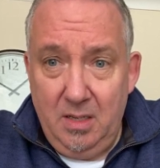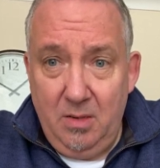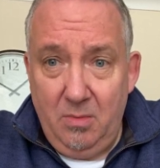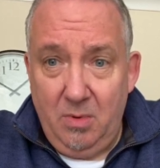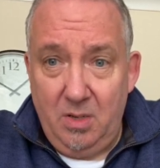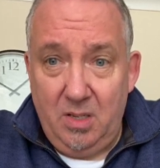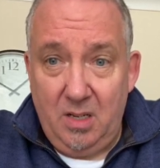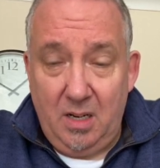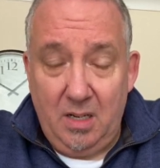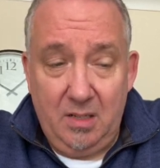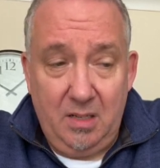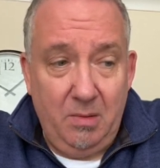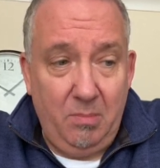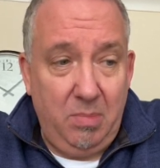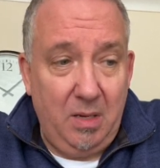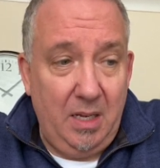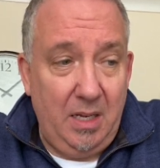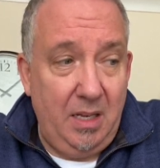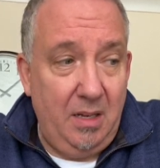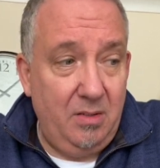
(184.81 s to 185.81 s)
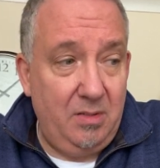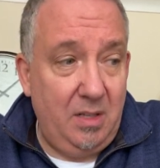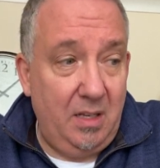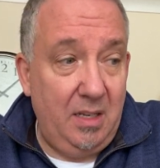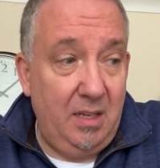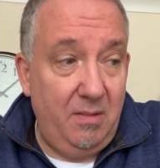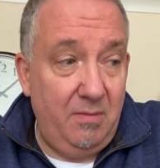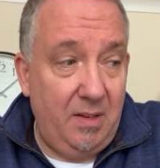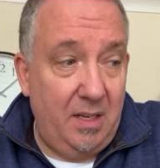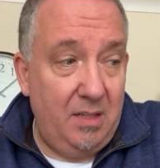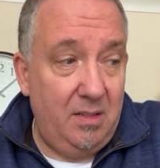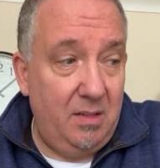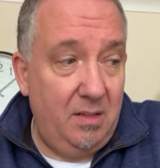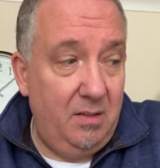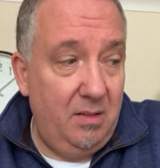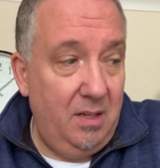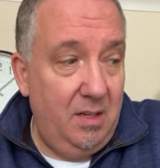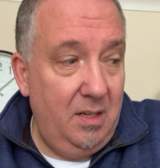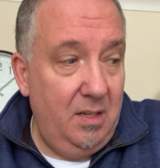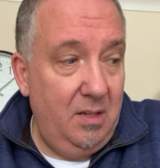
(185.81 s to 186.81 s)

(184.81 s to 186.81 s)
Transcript: which I completely and utterly invented,